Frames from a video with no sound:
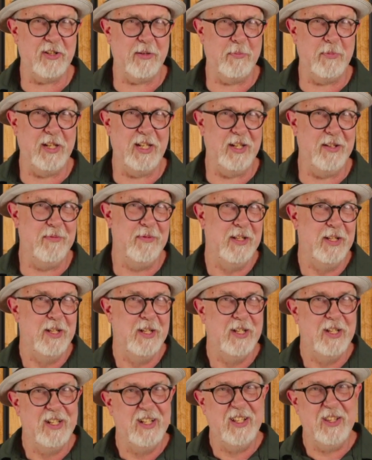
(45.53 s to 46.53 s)
I mean,
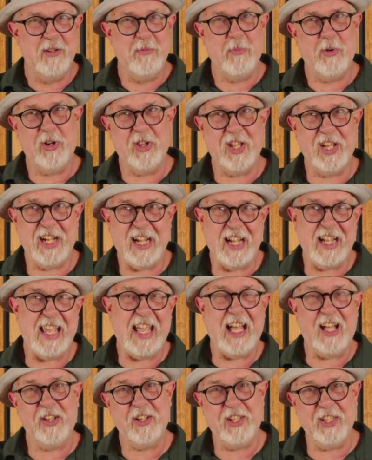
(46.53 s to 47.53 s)
they're more like a
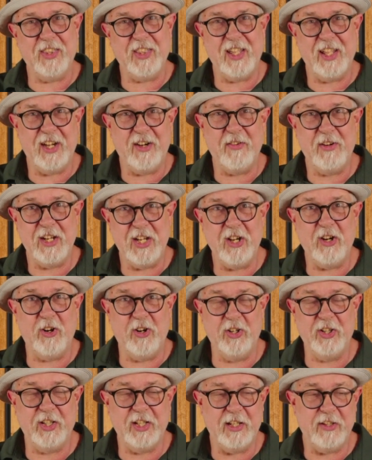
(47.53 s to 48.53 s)
calculator in the
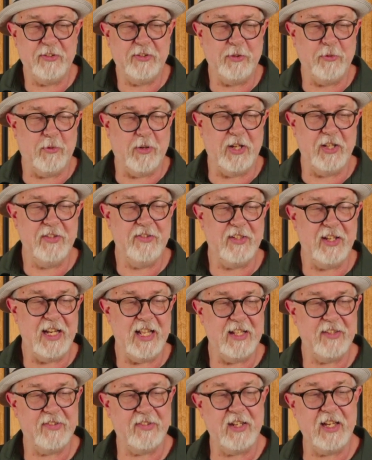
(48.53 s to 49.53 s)
earliest ones, and
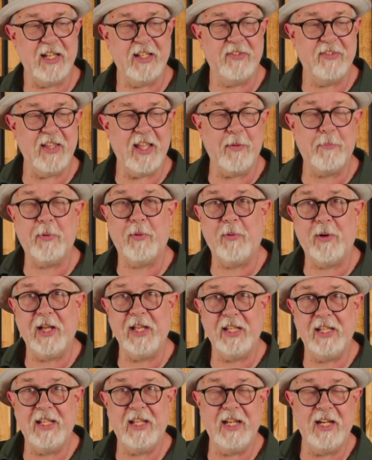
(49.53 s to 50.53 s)
that's an example
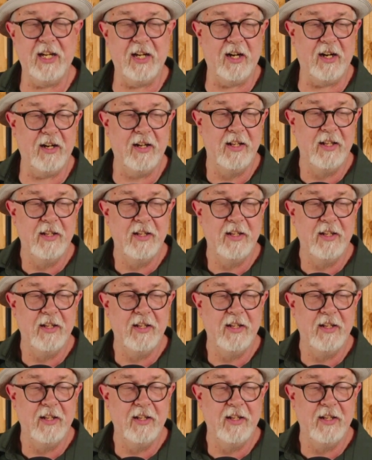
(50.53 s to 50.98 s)
right here.